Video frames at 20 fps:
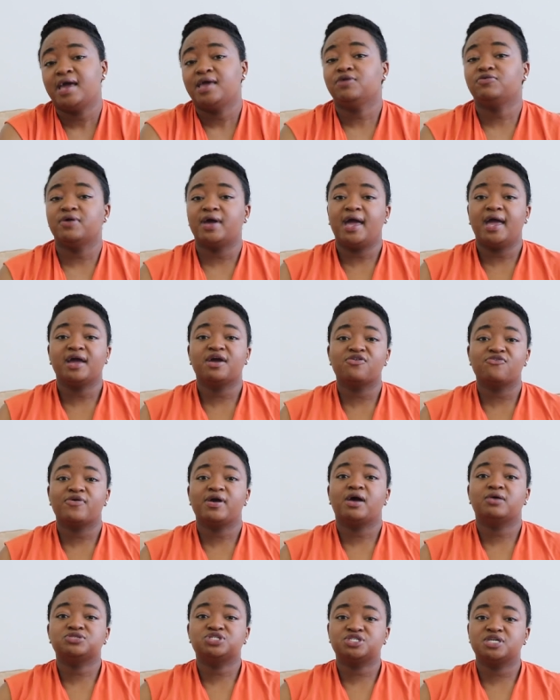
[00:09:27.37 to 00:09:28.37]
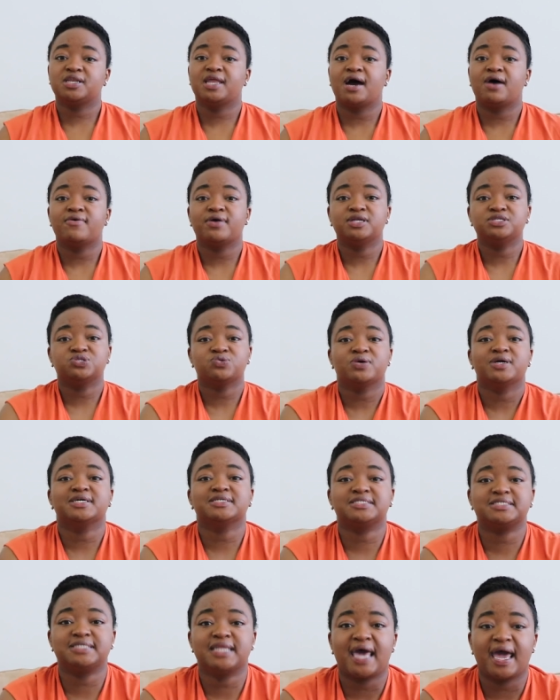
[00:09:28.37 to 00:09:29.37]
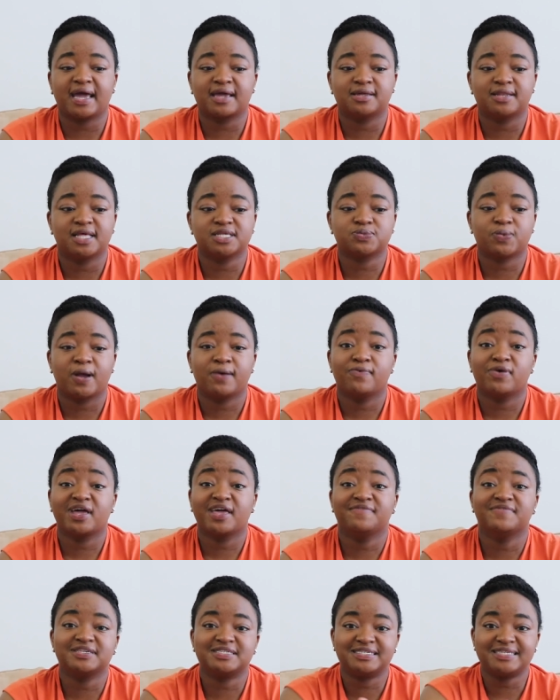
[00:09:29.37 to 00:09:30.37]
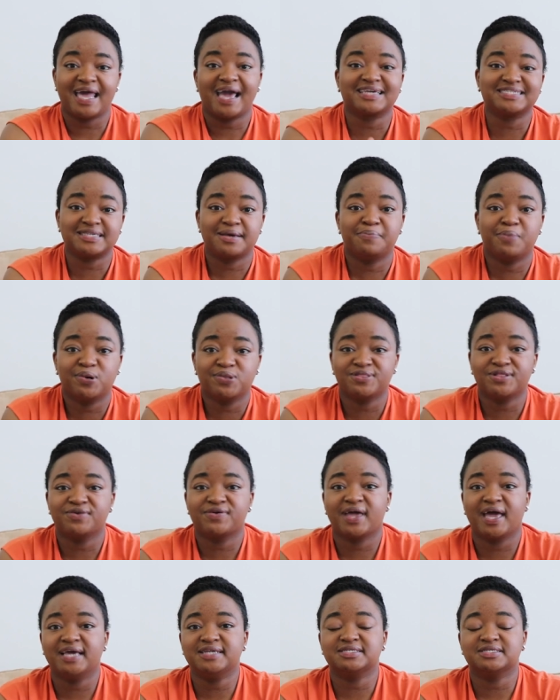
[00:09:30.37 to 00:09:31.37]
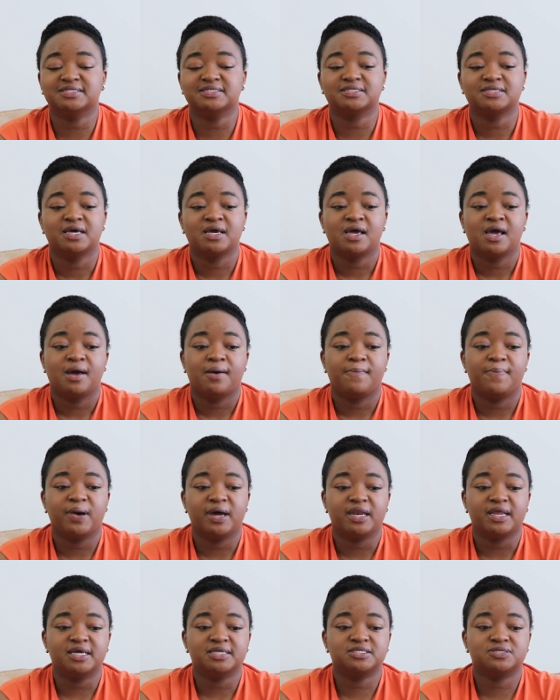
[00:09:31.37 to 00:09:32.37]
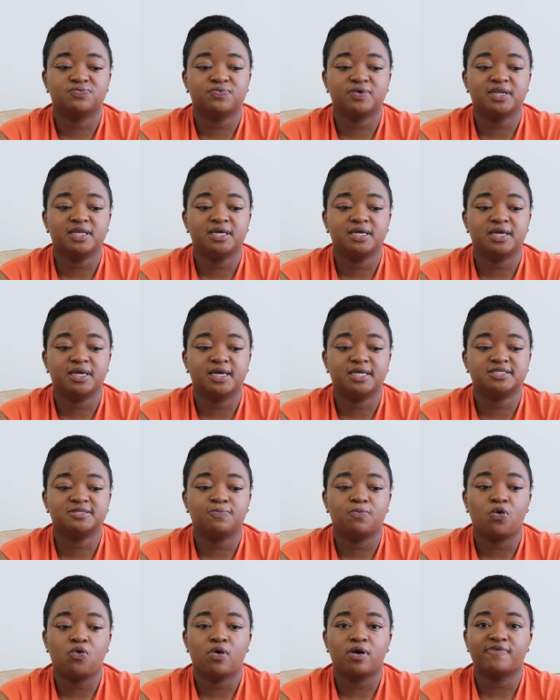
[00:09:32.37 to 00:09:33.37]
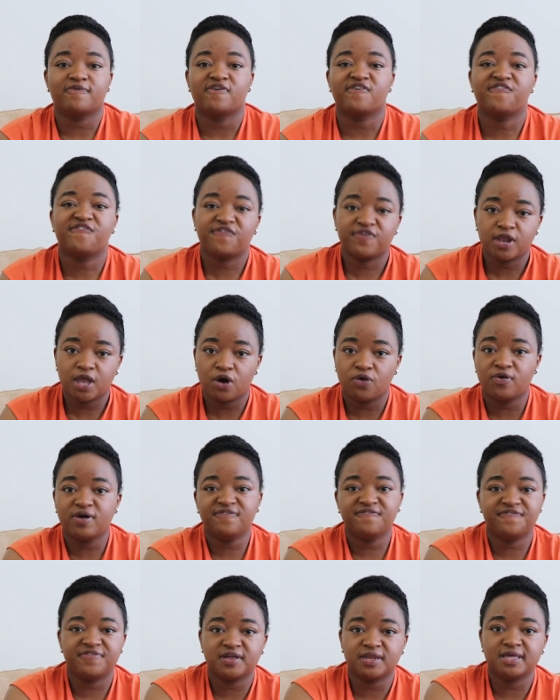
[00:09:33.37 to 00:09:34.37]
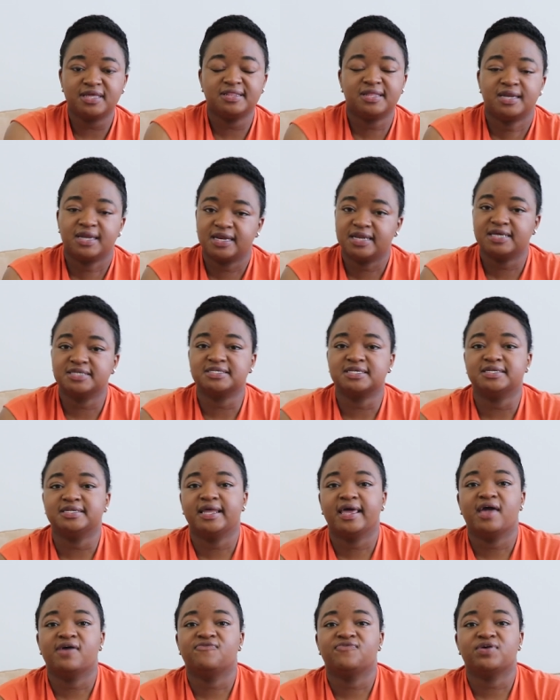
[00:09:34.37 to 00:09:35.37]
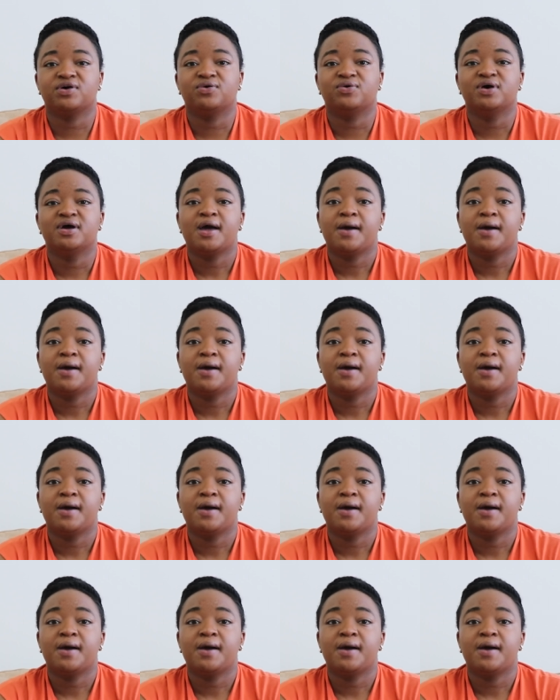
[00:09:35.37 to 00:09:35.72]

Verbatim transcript: You can hang around, chill out, enjoy a snack. That's right, we're giving snacks at both locations. But it's more of a flow in Philly than it is in Danville.